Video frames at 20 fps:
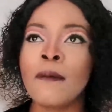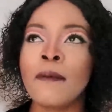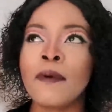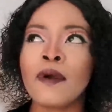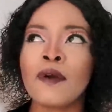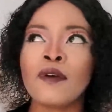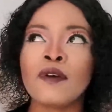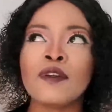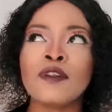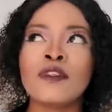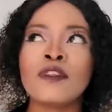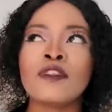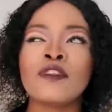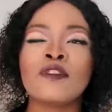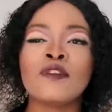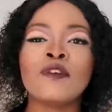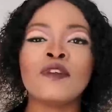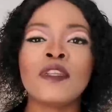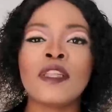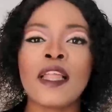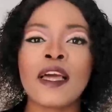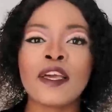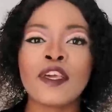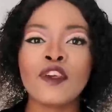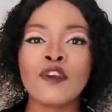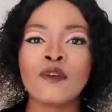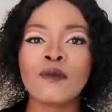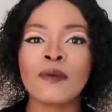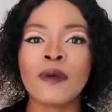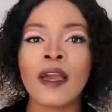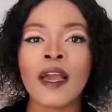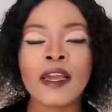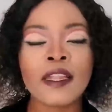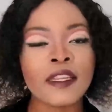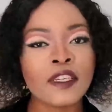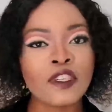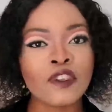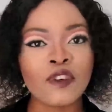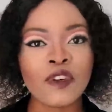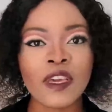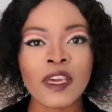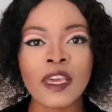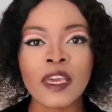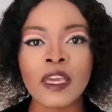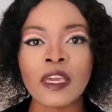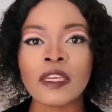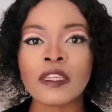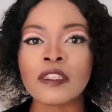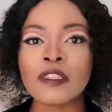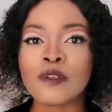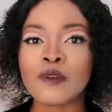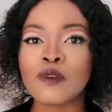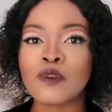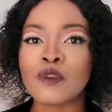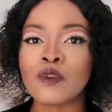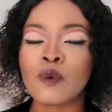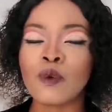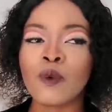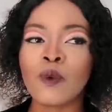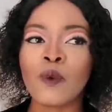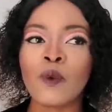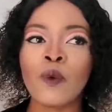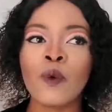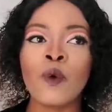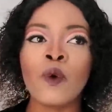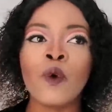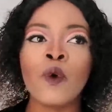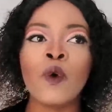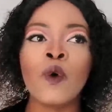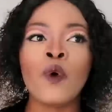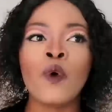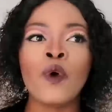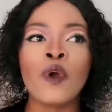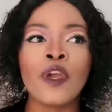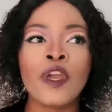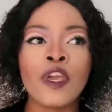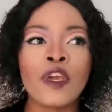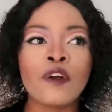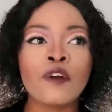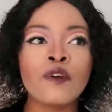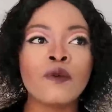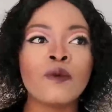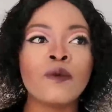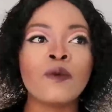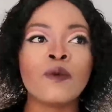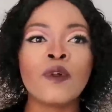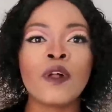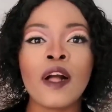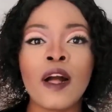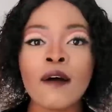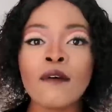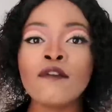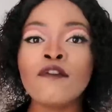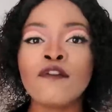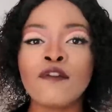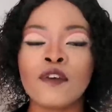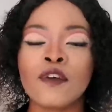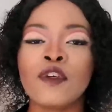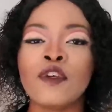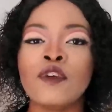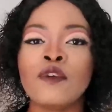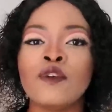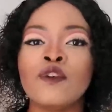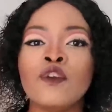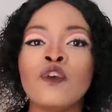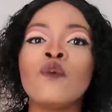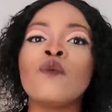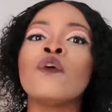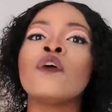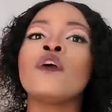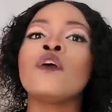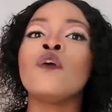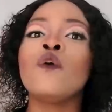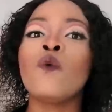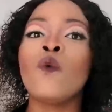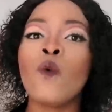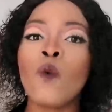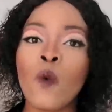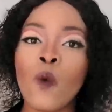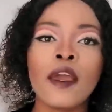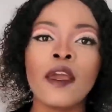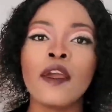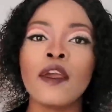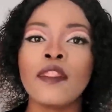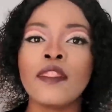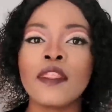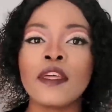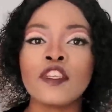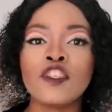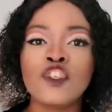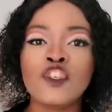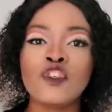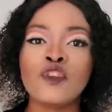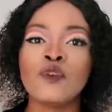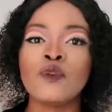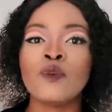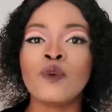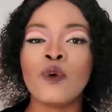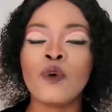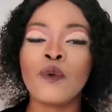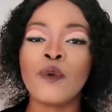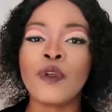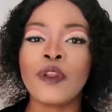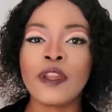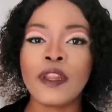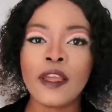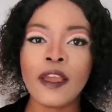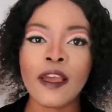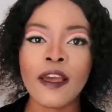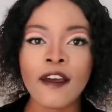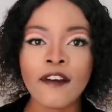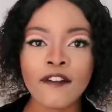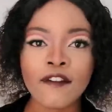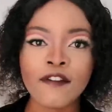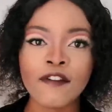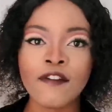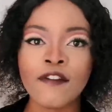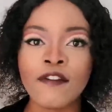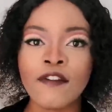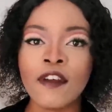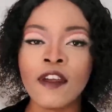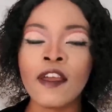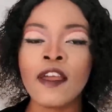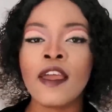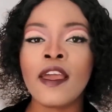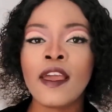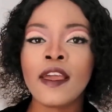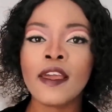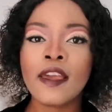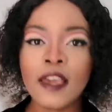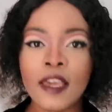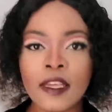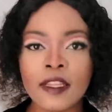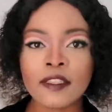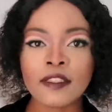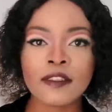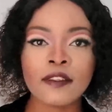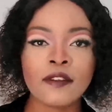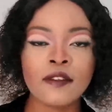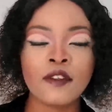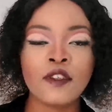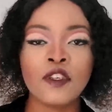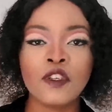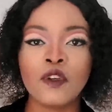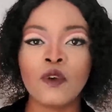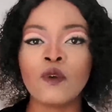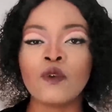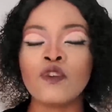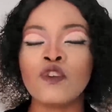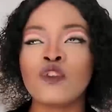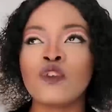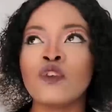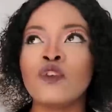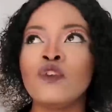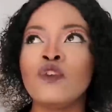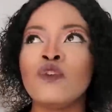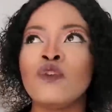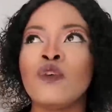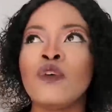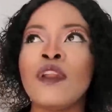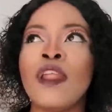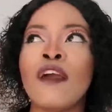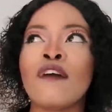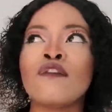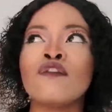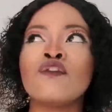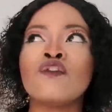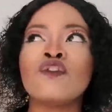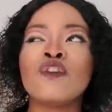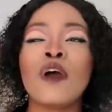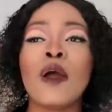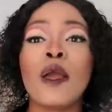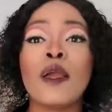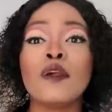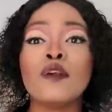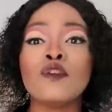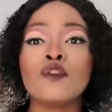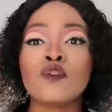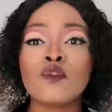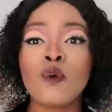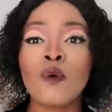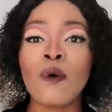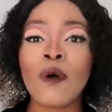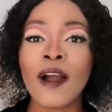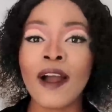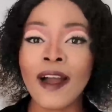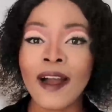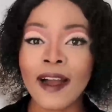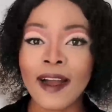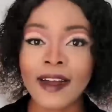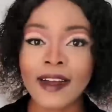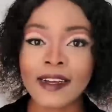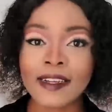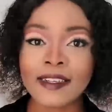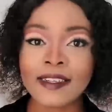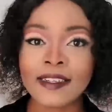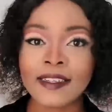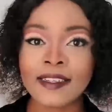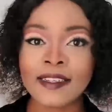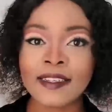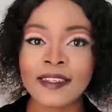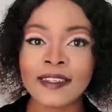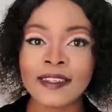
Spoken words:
Because it's not like you'll be hiding your kids, so he'll come for you knowing that you already have kids, you know? So you don't have to try so hard,